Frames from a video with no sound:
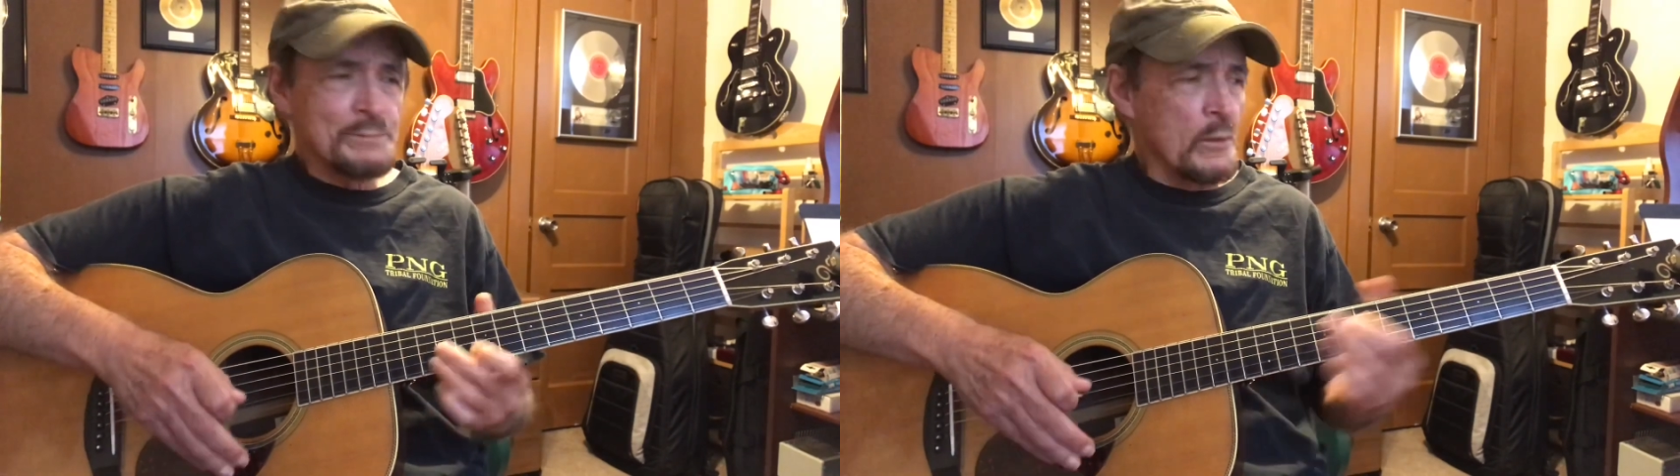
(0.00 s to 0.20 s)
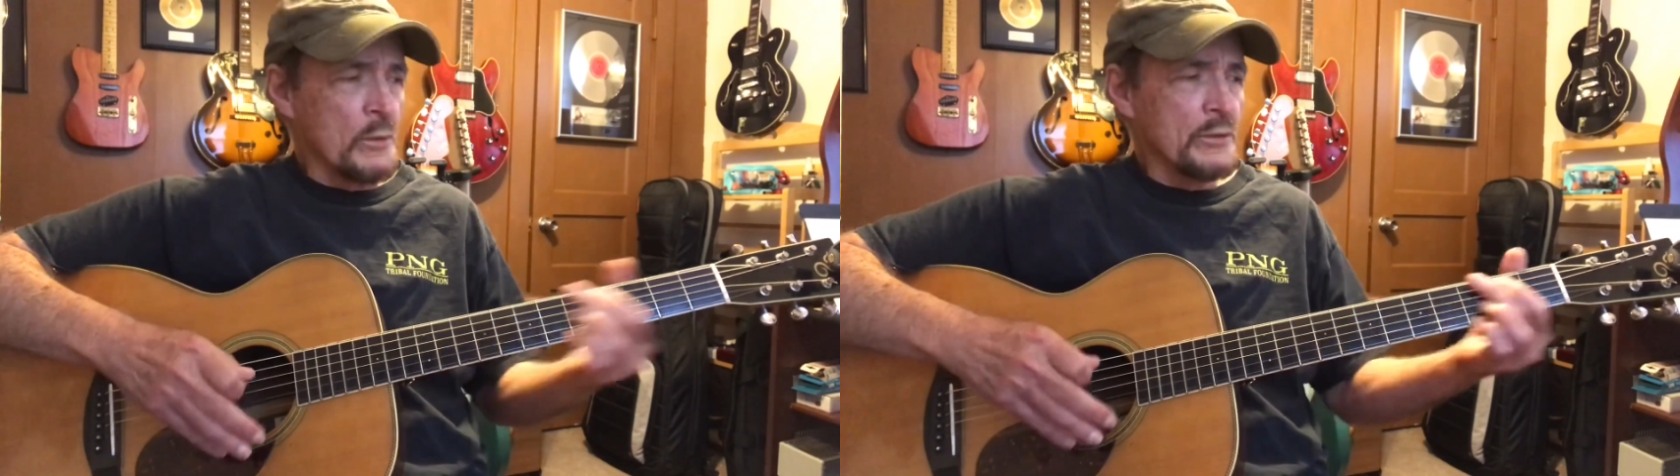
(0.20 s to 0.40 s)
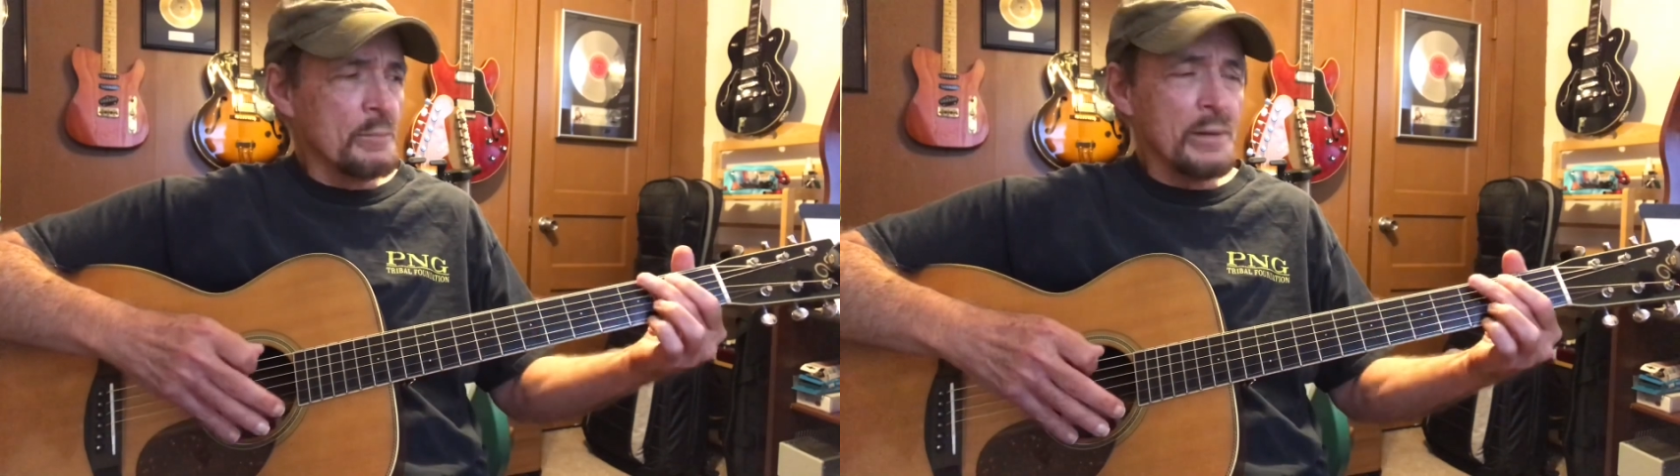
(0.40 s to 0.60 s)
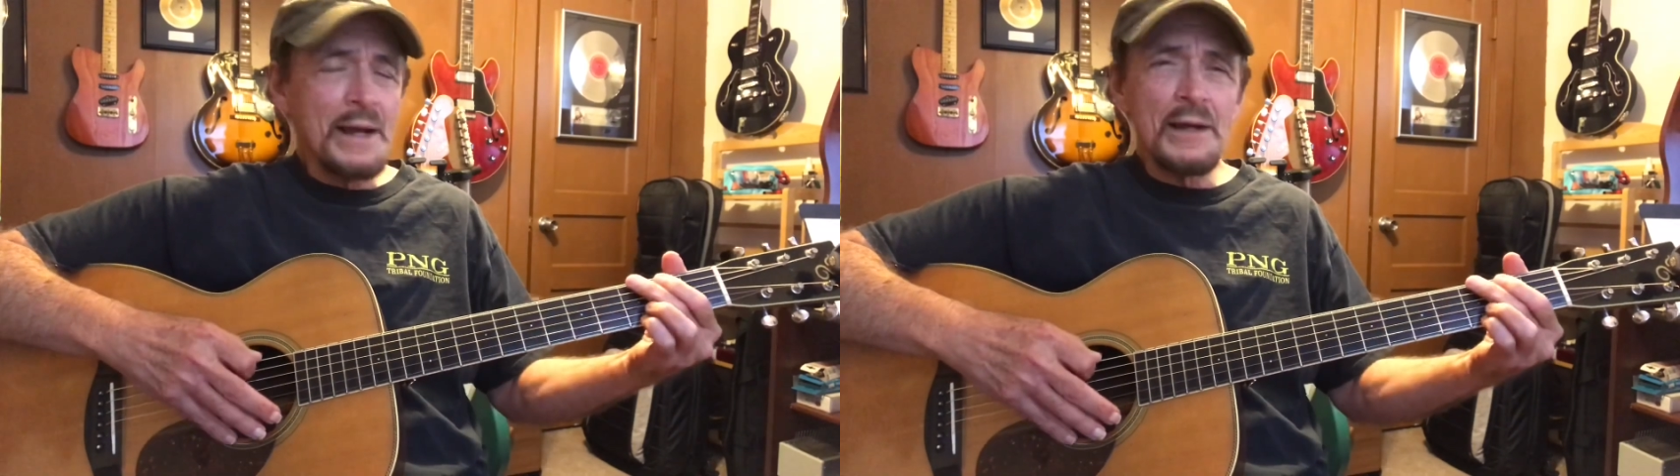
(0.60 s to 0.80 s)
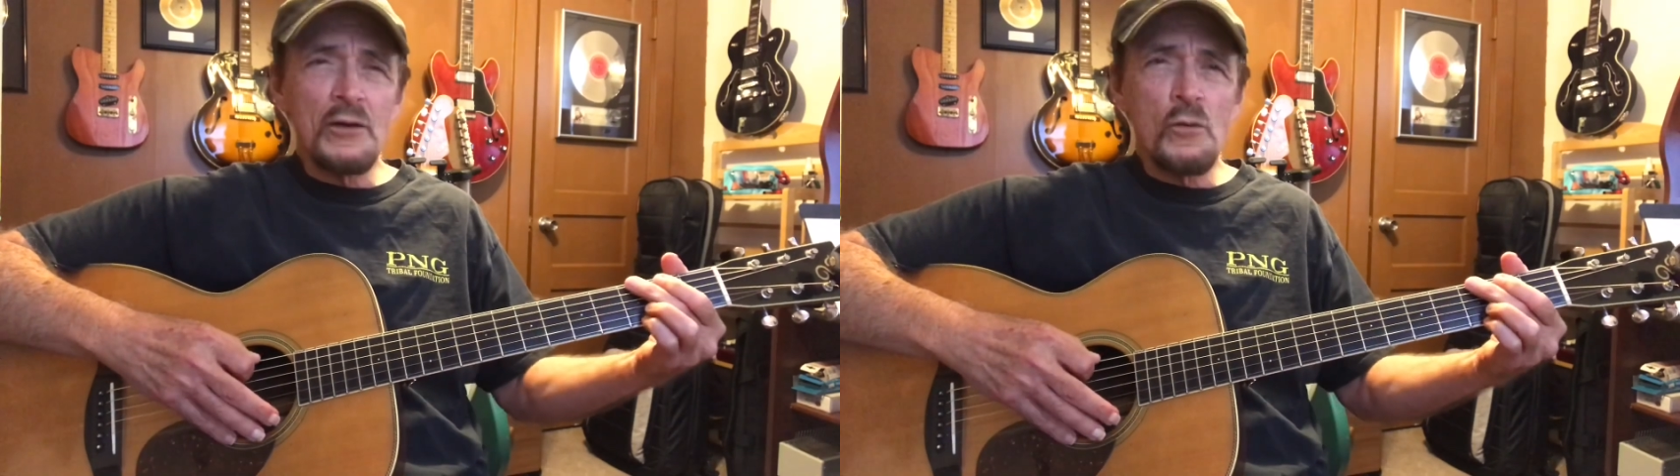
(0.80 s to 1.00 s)
but when you're
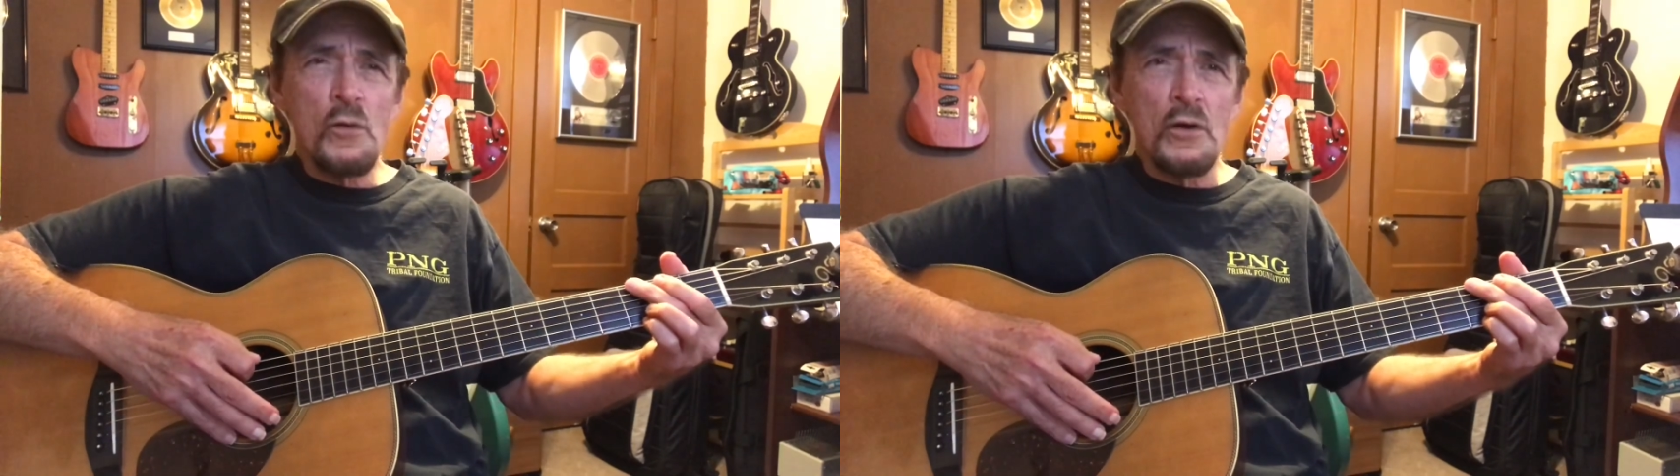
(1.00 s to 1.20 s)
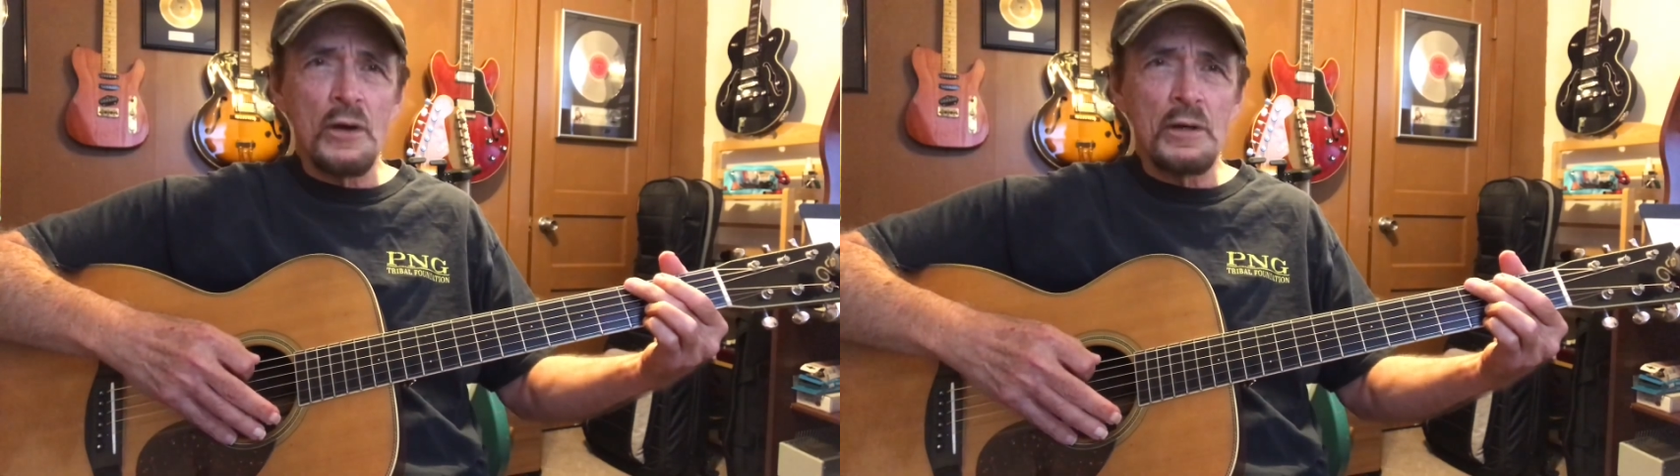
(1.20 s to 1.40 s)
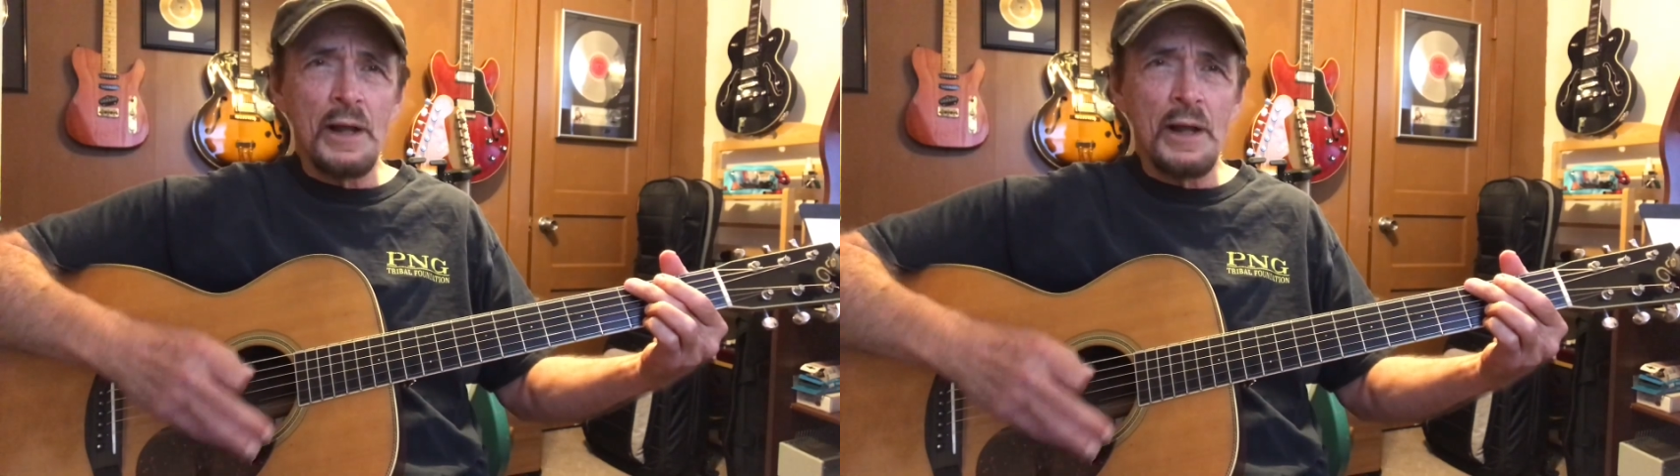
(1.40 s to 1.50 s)
playing a chord,